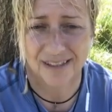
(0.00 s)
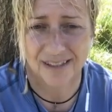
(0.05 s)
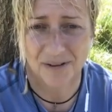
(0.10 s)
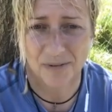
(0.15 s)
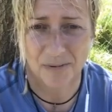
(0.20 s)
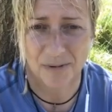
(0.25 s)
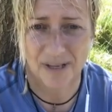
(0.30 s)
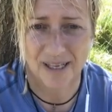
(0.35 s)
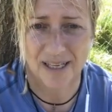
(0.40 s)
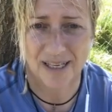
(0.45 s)

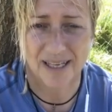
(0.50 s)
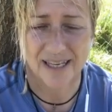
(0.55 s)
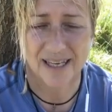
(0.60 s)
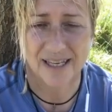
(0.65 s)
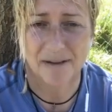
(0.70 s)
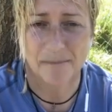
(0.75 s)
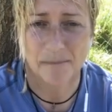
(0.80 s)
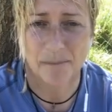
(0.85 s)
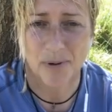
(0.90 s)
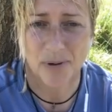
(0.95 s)
that we
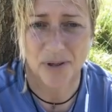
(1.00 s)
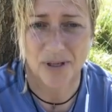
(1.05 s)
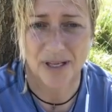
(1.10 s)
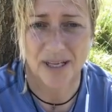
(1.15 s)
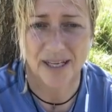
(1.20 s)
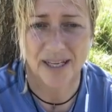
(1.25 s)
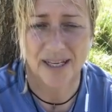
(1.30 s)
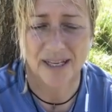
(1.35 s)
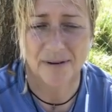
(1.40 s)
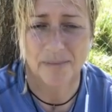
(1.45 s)

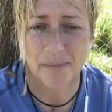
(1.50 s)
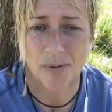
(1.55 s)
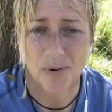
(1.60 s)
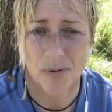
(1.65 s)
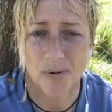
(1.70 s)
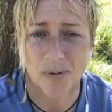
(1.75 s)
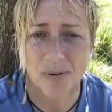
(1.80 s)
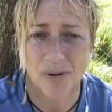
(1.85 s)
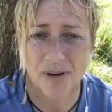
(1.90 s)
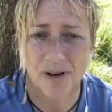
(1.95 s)
embody
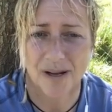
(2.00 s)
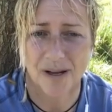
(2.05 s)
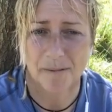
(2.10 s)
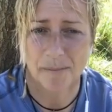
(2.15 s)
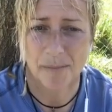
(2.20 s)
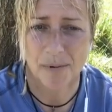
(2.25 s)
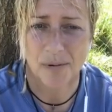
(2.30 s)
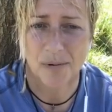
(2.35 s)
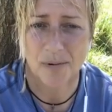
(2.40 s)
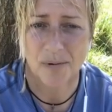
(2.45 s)
more
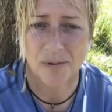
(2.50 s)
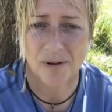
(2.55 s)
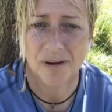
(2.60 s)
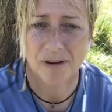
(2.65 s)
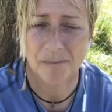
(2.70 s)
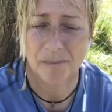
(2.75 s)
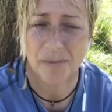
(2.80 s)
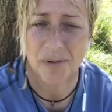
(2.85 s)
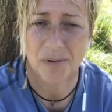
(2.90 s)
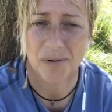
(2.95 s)
and more
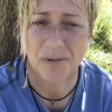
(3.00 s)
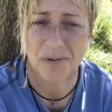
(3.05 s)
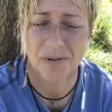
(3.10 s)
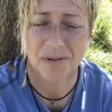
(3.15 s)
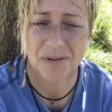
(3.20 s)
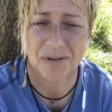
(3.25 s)
and more.